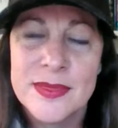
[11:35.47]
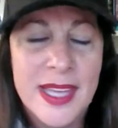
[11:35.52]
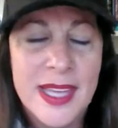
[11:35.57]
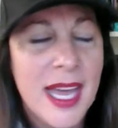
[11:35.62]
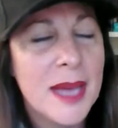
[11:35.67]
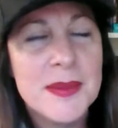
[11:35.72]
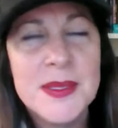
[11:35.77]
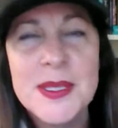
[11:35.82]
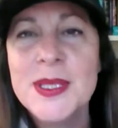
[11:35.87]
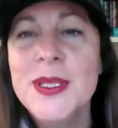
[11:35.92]

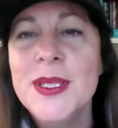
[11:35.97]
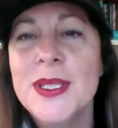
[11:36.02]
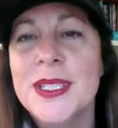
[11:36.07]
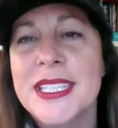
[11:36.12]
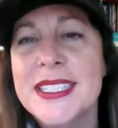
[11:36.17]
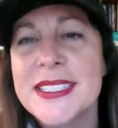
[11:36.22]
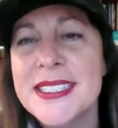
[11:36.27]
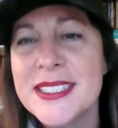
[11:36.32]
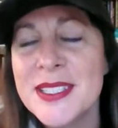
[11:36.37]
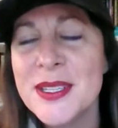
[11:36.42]

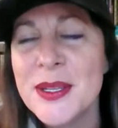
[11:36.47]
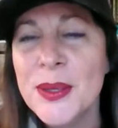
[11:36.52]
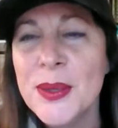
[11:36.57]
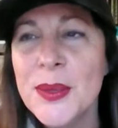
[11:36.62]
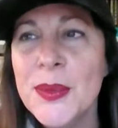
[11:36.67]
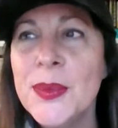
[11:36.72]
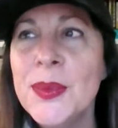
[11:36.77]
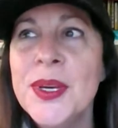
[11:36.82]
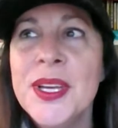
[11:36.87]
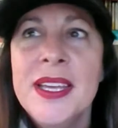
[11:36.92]
Absolutely.
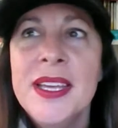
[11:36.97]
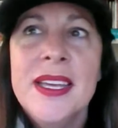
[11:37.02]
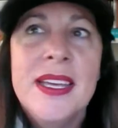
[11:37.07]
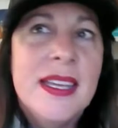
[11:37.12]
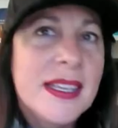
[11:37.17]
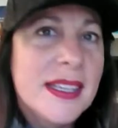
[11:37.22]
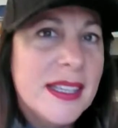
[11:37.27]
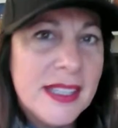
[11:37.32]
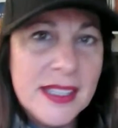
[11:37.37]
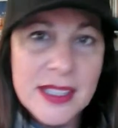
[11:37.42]
So
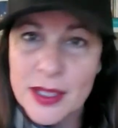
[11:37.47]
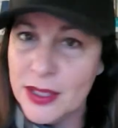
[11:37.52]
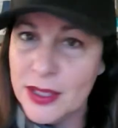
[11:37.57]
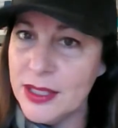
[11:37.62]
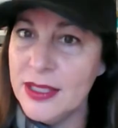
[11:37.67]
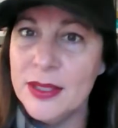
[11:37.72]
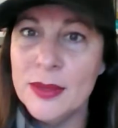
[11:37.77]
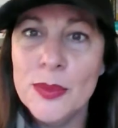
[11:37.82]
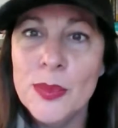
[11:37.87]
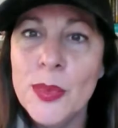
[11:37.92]

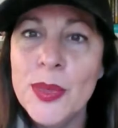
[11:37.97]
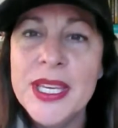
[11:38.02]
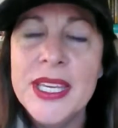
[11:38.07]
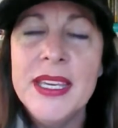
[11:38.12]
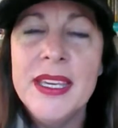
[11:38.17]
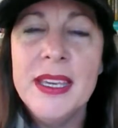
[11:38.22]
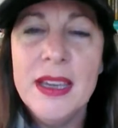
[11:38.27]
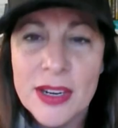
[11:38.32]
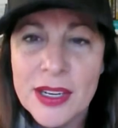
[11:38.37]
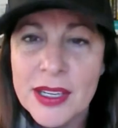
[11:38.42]

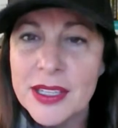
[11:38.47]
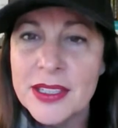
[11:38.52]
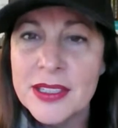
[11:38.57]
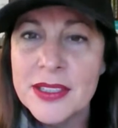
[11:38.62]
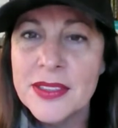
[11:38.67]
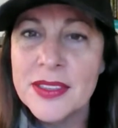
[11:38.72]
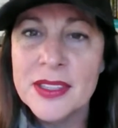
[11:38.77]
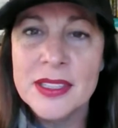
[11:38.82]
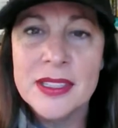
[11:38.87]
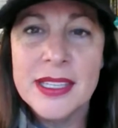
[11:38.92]
we
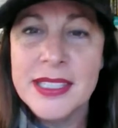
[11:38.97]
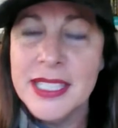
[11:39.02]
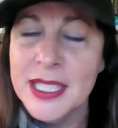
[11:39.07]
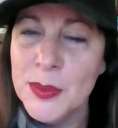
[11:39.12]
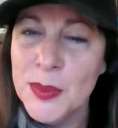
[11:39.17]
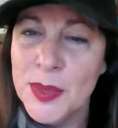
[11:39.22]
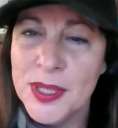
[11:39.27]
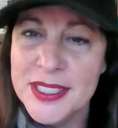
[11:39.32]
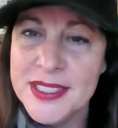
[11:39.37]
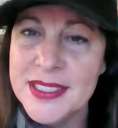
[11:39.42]
are the lucky
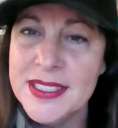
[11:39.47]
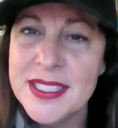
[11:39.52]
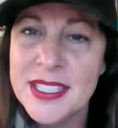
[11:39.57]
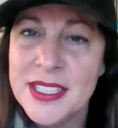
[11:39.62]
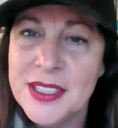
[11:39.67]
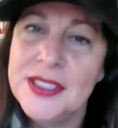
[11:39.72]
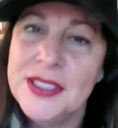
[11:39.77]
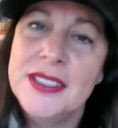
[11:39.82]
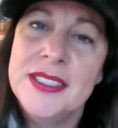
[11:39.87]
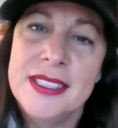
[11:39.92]
ones
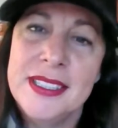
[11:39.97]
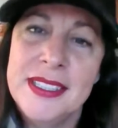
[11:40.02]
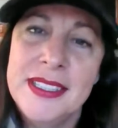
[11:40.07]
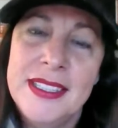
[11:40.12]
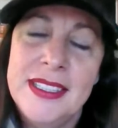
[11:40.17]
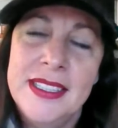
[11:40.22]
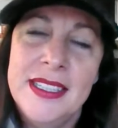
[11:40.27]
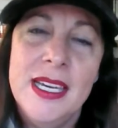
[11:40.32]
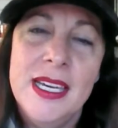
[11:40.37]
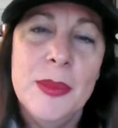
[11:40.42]
here
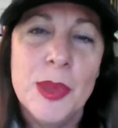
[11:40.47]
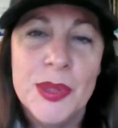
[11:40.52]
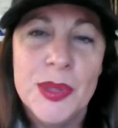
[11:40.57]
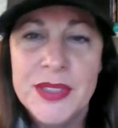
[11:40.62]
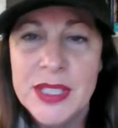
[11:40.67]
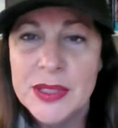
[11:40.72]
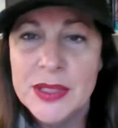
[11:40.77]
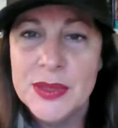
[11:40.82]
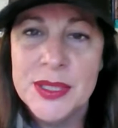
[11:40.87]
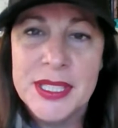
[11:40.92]
in Humboldt and
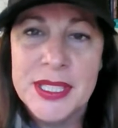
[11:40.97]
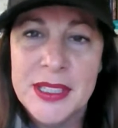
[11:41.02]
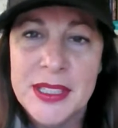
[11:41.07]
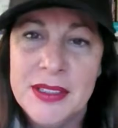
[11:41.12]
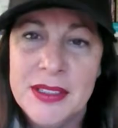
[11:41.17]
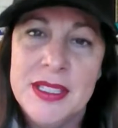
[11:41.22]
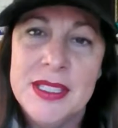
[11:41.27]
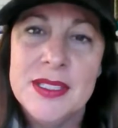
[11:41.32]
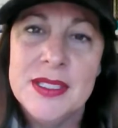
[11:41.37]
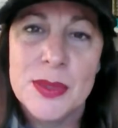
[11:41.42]
Del Norte
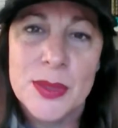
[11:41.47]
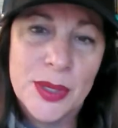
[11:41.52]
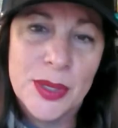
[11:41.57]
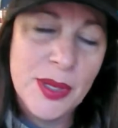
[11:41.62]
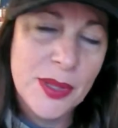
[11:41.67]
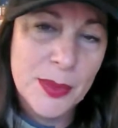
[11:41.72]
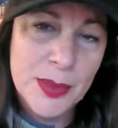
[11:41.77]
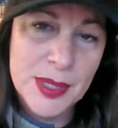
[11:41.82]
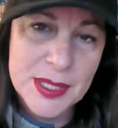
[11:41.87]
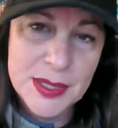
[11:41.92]
counties, or
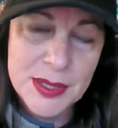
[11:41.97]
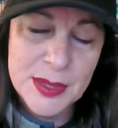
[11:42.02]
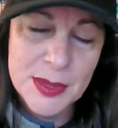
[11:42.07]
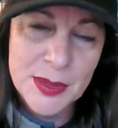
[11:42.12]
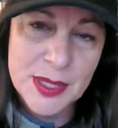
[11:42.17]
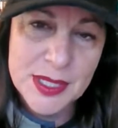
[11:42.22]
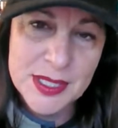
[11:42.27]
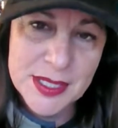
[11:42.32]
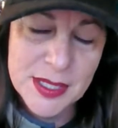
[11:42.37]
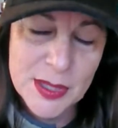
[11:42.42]
otherwise
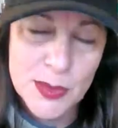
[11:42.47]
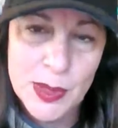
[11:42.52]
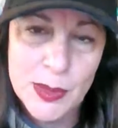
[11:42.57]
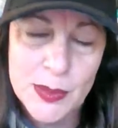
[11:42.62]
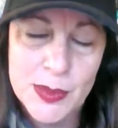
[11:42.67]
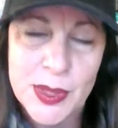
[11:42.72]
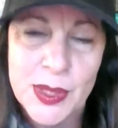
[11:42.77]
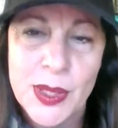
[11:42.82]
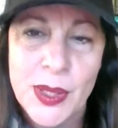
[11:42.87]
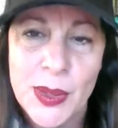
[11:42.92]
known as the
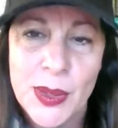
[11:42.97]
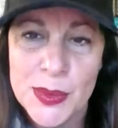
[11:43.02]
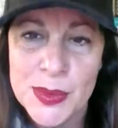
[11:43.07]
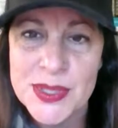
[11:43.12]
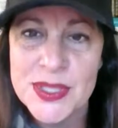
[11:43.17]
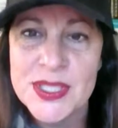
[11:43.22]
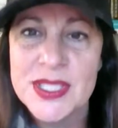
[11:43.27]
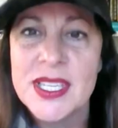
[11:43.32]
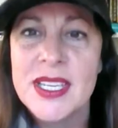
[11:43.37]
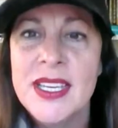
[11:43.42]
Redwood
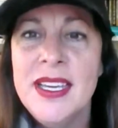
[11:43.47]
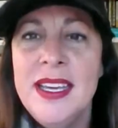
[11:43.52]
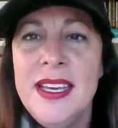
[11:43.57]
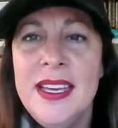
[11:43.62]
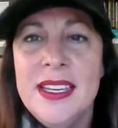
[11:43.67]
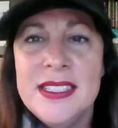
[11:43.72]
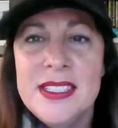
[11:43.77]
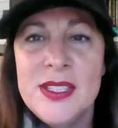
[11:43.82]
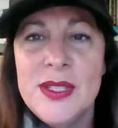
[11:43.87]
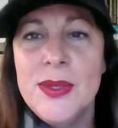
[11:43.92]
Coast,
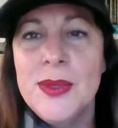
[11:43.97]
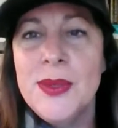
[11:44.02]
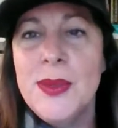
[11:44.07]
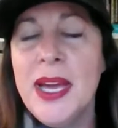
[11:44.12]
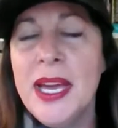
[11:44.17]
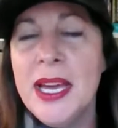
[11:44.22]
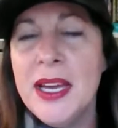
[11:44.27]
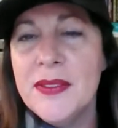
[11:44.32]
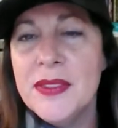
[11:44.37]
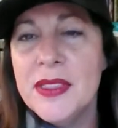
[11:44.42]
to
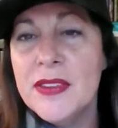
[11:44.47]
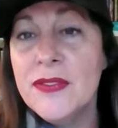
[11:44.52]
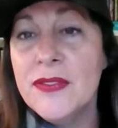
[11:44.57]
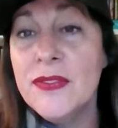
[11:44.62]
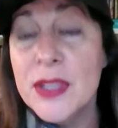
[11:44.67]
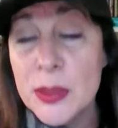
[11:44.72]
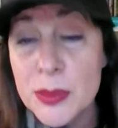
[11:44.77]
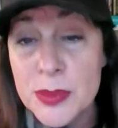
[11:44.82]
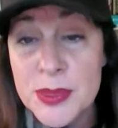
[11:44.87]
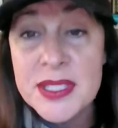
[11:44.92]
have the
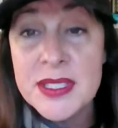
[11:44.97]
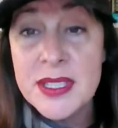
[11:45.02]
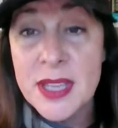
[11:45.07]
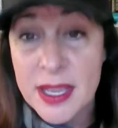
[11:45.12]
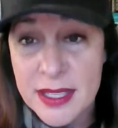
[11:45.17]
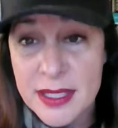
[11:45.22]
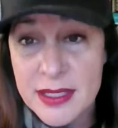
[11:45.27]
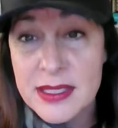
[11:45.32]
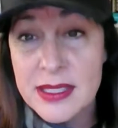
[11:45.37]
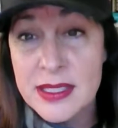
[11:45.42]
film
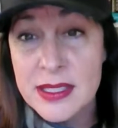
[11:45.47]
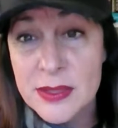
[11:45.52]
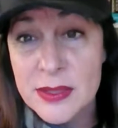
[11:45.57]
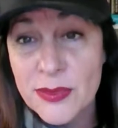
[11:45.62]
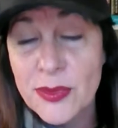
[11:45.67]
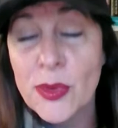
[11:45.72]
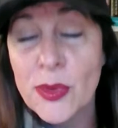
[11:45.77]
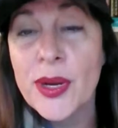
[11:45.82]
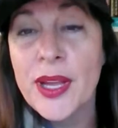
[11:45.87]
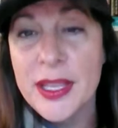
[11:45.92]
sites
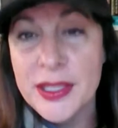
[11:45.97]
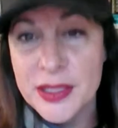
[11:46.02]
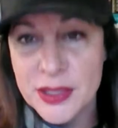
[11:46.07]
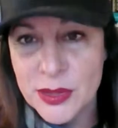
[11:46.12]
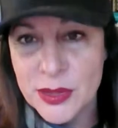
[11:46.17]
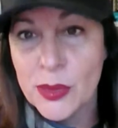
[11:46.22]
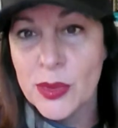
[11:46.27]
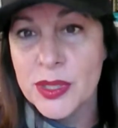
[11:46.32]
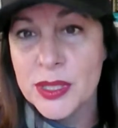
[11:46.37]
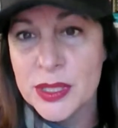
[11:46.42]
for
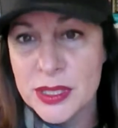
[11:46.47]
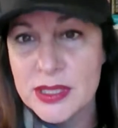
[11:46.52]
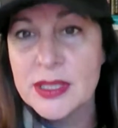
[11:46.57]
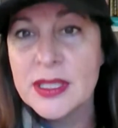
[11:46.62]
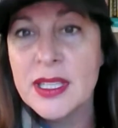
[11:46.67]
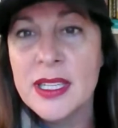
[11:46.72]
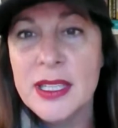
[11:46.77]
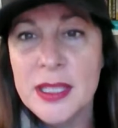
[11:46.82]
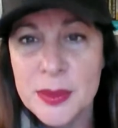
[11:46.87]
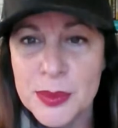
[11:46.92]
Andor,
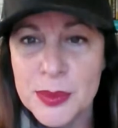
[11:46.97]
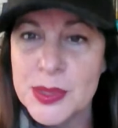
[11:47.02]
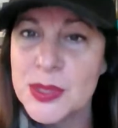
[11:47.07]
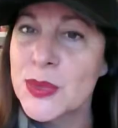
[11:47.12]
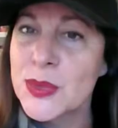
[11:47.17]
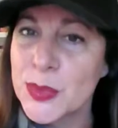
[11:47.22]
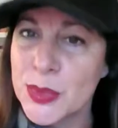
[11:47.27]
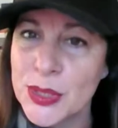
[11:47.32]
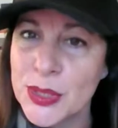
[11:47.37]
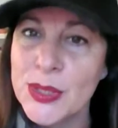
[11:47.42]

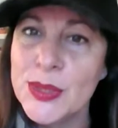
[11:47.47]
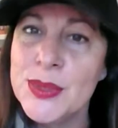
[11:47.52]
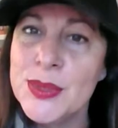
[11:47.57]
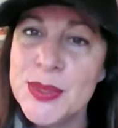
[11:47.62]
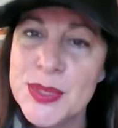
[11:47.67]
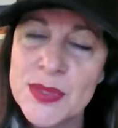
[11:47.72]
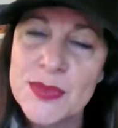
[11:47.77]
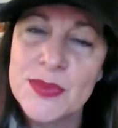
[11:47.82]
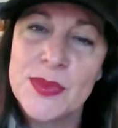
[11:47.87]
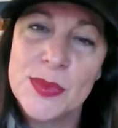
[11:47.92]
which were
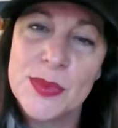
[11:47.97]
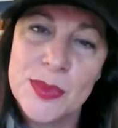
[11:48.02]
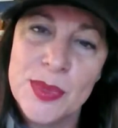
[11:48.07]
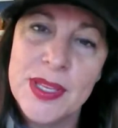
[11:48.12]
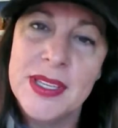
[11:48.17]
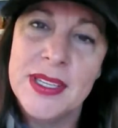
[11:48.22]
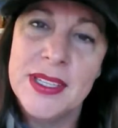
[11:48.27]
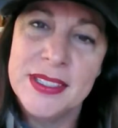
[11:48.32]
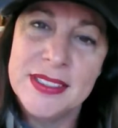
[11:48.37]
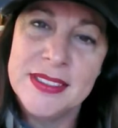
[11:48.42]
used
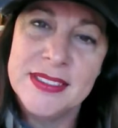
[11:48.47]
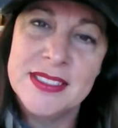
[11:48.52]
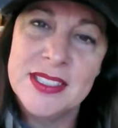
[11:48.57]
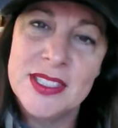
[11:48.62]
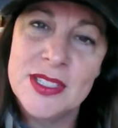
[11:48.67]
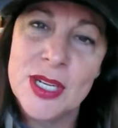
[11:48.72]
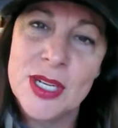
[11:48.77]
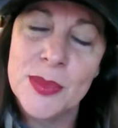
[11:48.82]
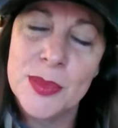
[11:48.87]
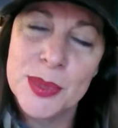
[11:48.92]
in
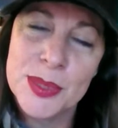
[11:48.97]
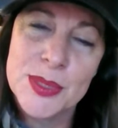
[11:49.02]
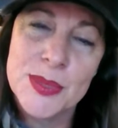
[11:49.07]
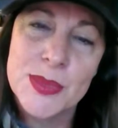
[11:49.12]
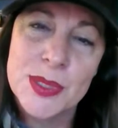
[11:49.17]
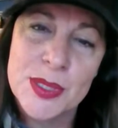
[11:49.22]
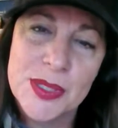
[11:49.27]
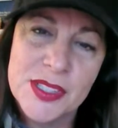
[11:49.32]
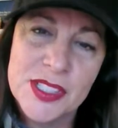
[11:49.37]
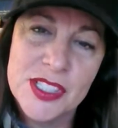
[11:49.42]
Star Wars:
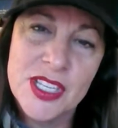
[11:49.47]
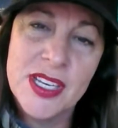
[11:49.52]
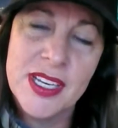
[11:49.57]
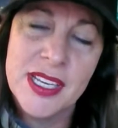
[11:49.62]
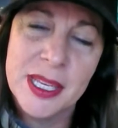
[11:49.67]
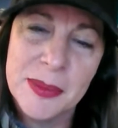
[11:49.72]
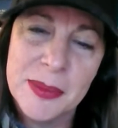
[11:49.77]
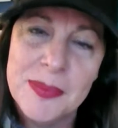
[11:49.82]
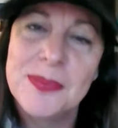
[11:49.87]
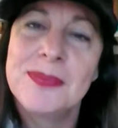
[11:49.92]
Return of the
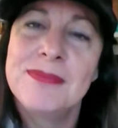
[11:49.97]
Jedi.